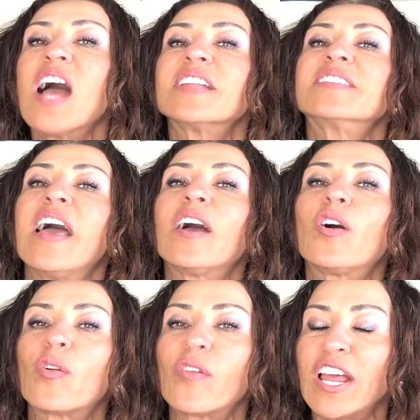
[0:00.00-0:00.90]

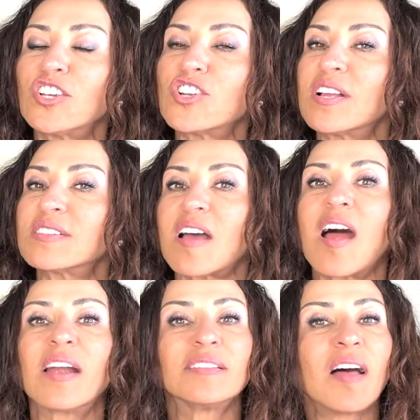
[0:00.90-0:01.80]
Decorations
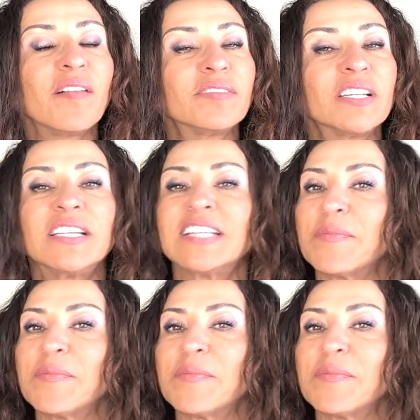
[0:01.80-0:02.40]
are lovely, they